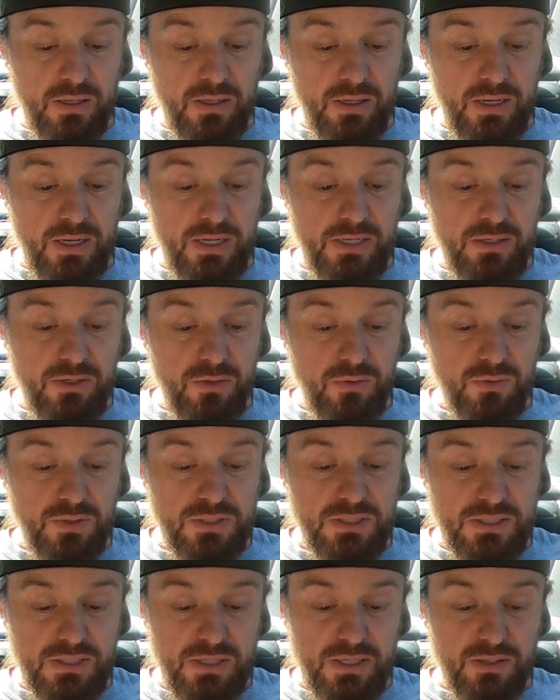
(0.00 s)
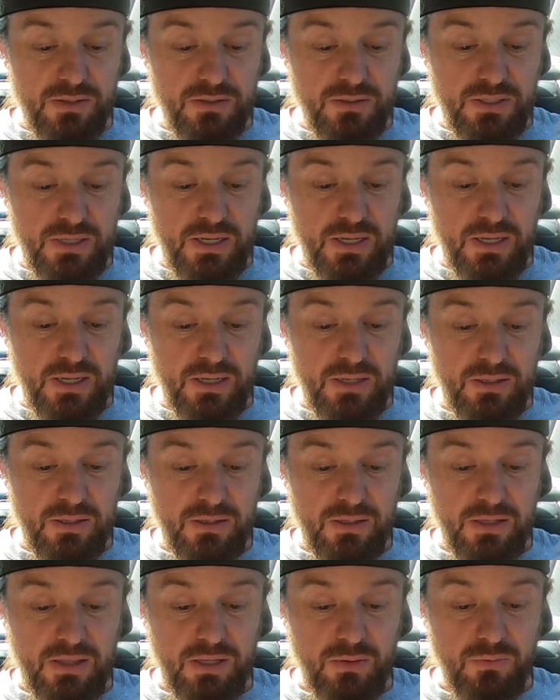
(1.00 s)
I noticed the other day
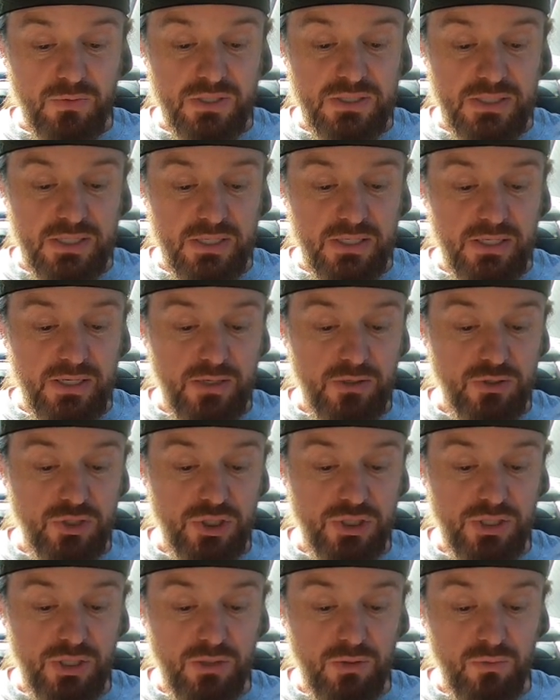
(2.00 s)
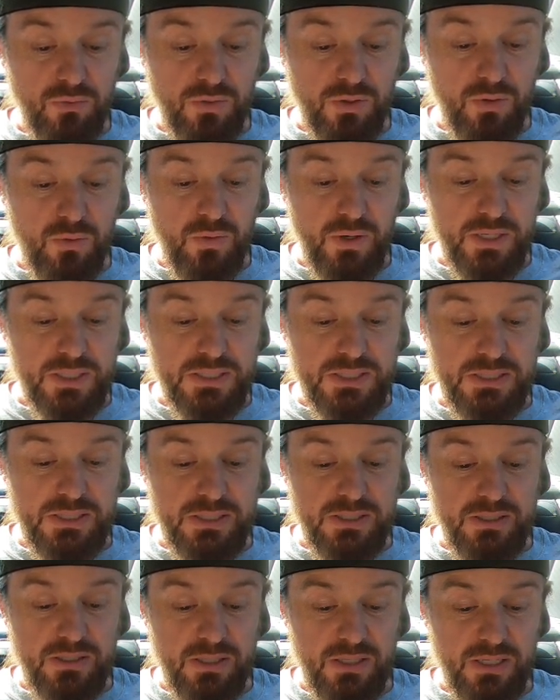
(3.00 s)
that they were sending out shuttle
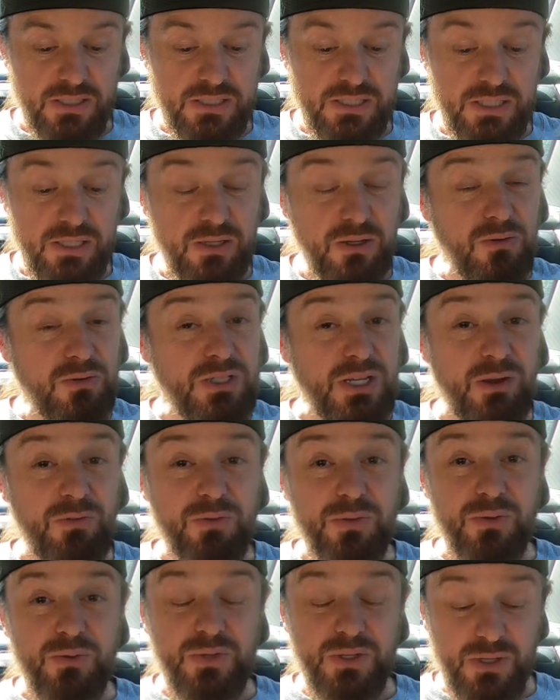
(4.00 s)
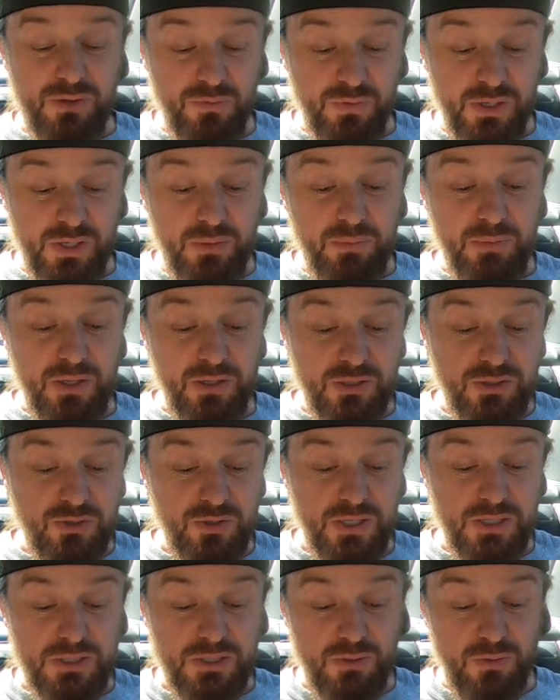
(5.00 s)
requests. They send those out through a different email
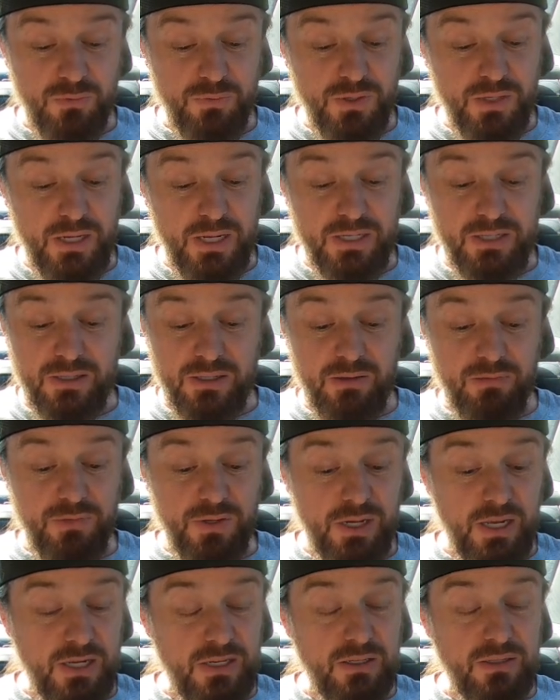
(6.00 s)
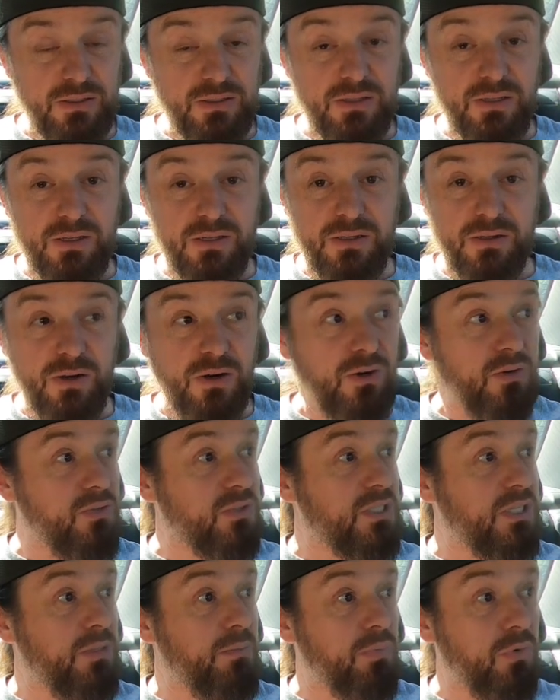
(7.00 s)
address. So if you got the
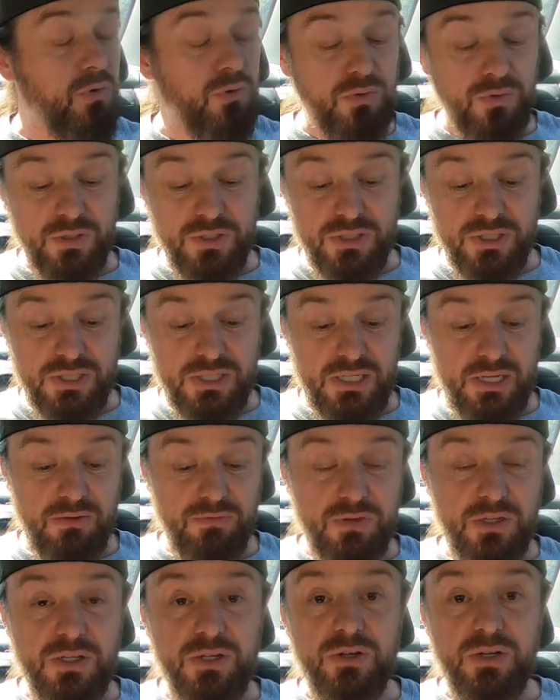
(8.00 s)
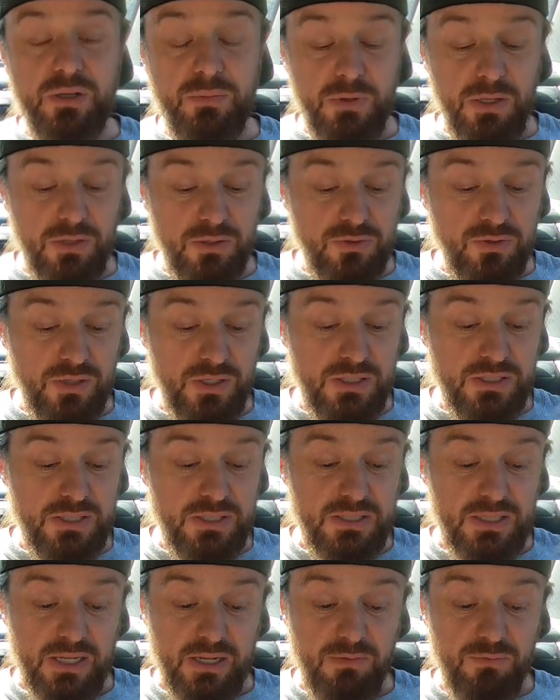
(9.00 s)
ROC brokerage saved in your email address
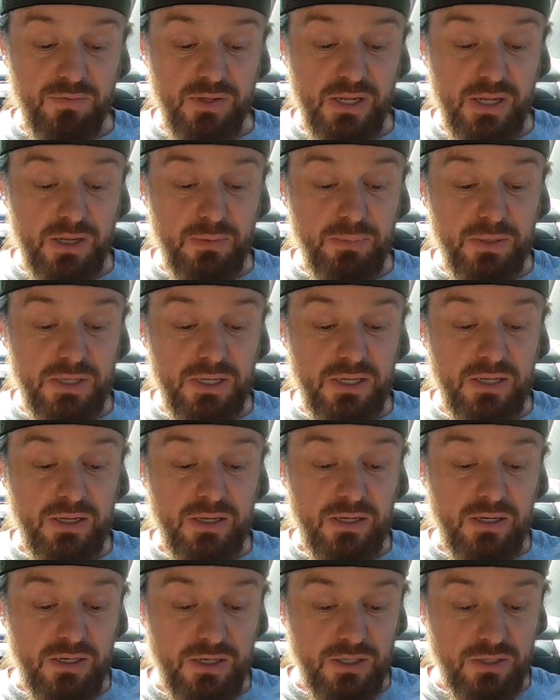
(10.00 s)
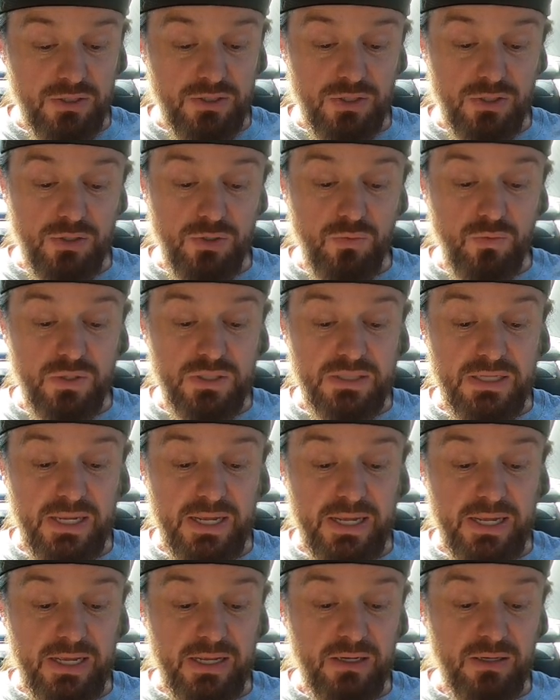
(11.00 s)
as like a VIP, here's a new one to
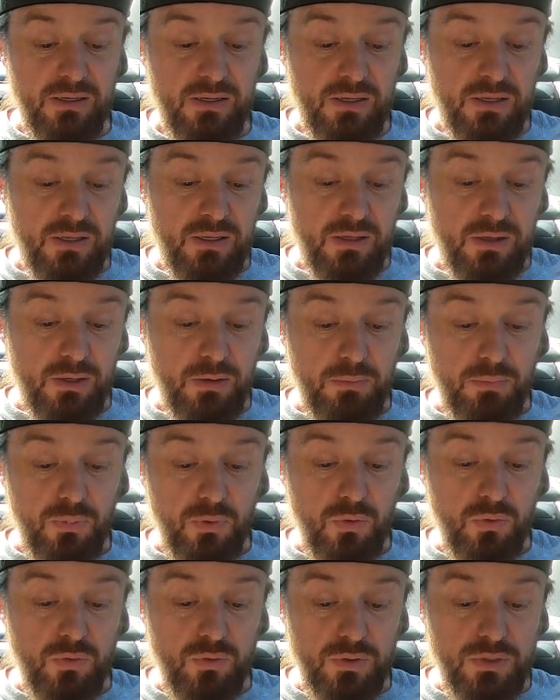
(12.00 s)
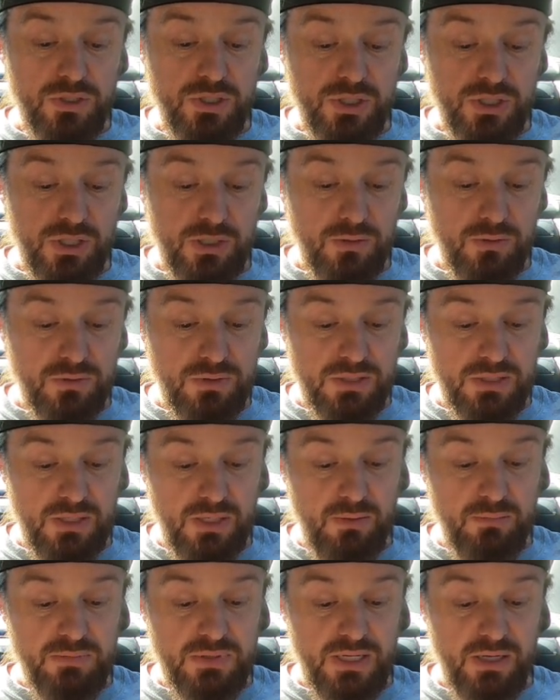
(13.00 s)
add. Their brokerage shuttles
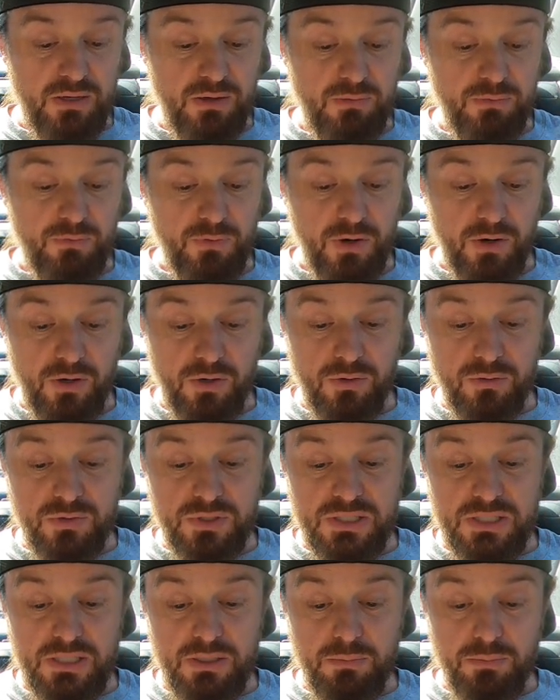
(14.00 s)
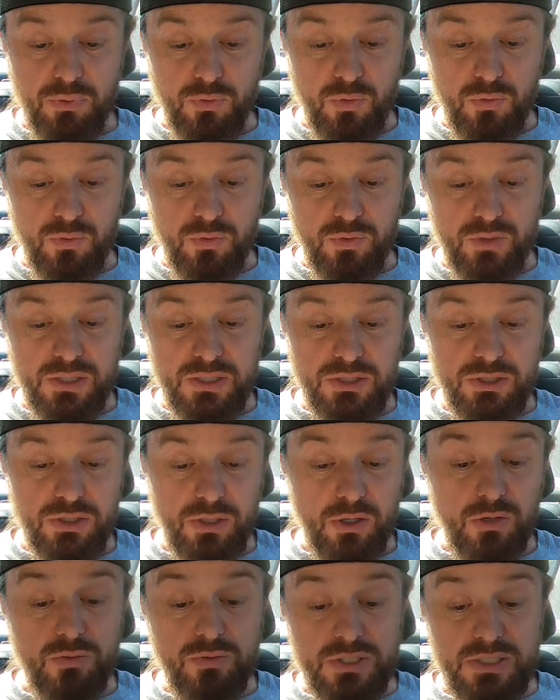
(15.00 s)
comes out of ROC brokerage,
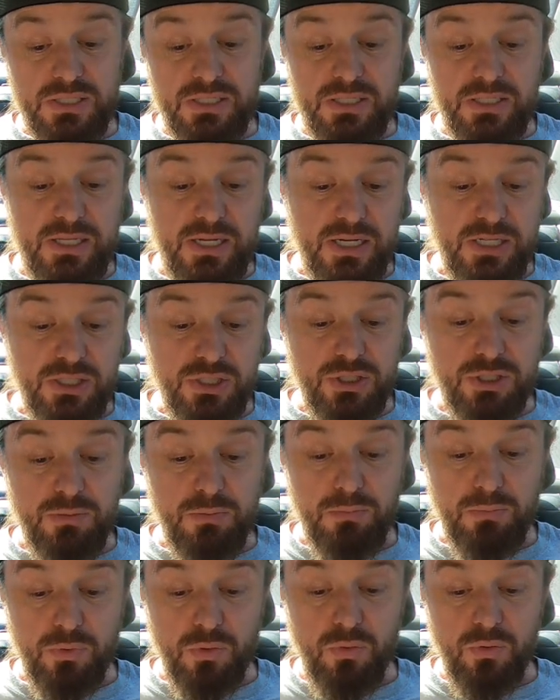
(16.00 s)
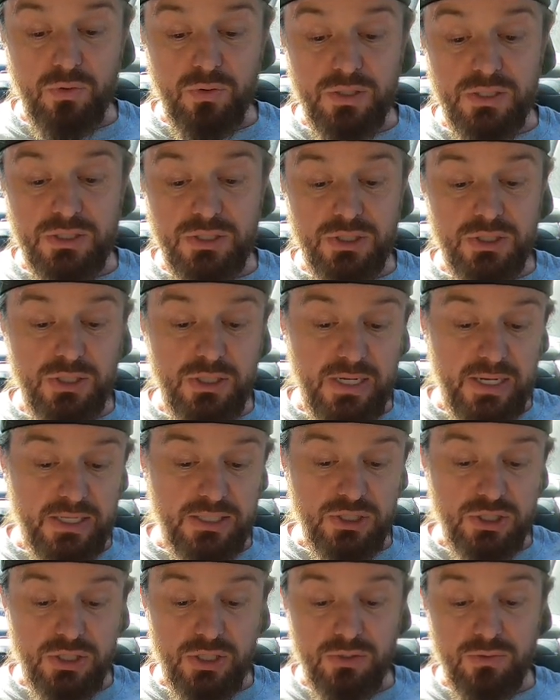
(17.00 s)

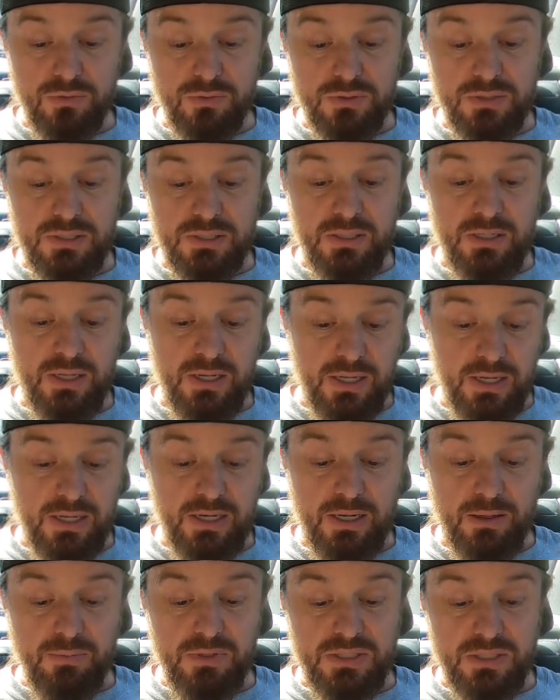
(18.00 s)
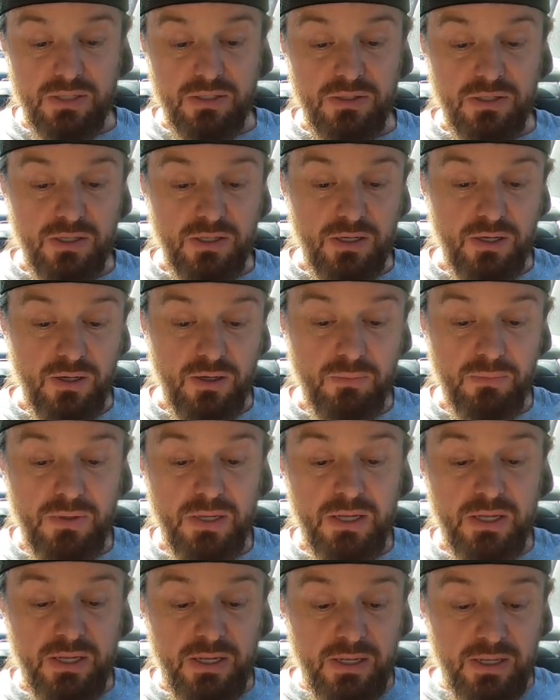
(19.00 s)
ROC-brokerage-shuttles@amazon.com.
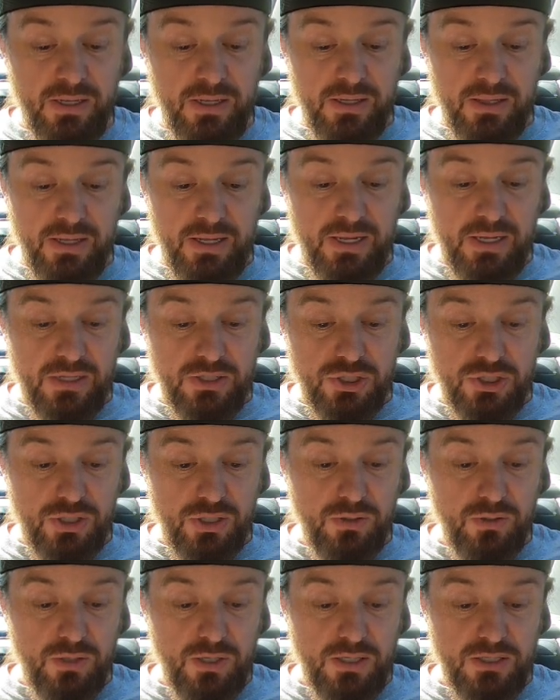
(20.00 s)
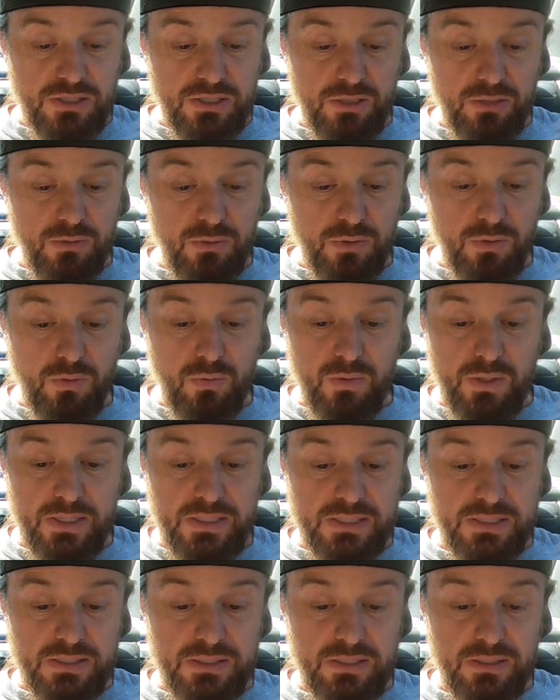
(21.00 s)
They had a shuttle hostler
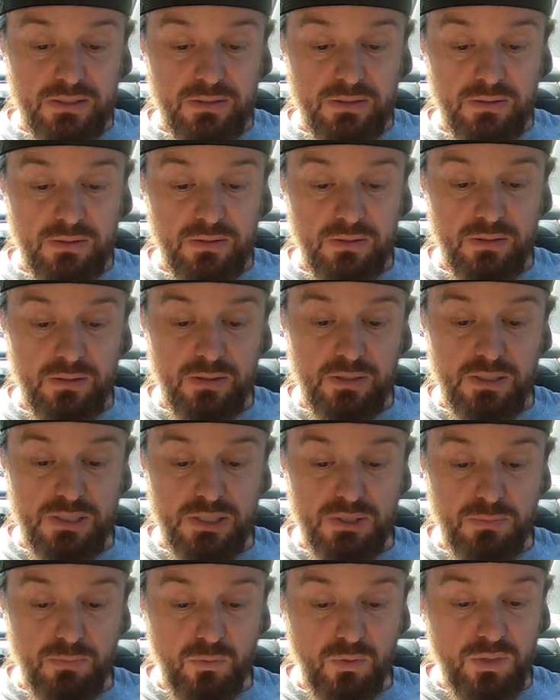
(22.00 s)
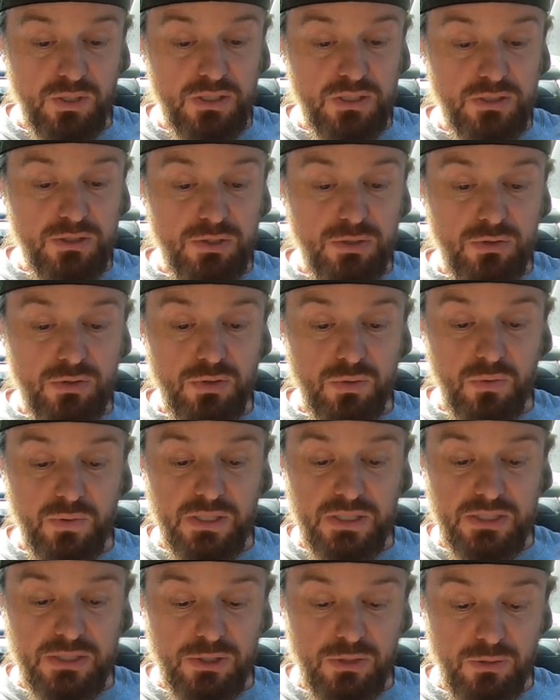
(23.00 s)
request this morning,
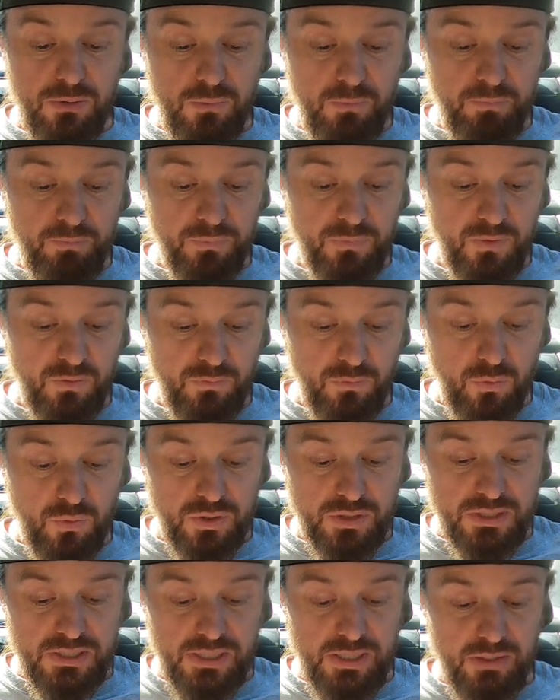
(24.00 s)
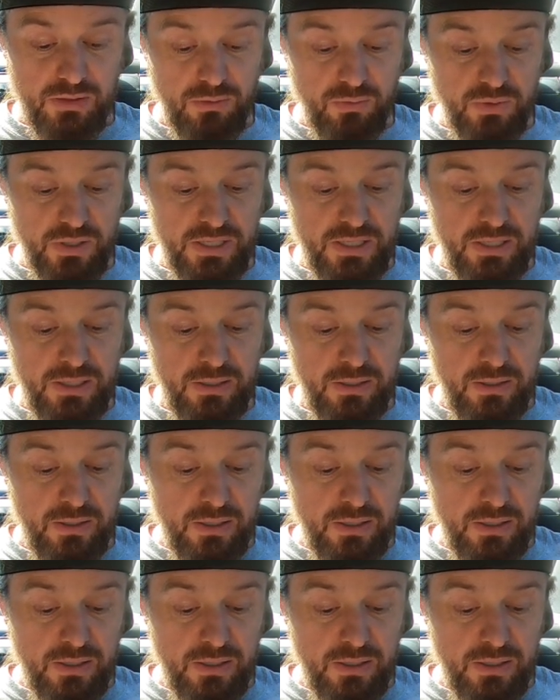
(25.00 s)
222 for San 3.